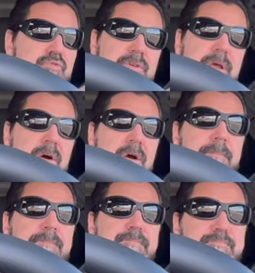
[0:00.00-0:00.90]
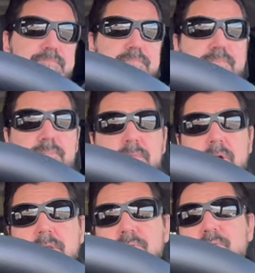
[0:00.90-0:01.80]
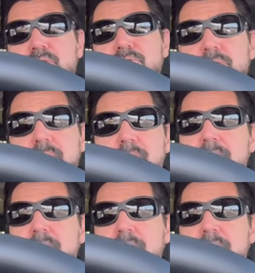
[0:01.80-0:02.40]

cruising along. On the first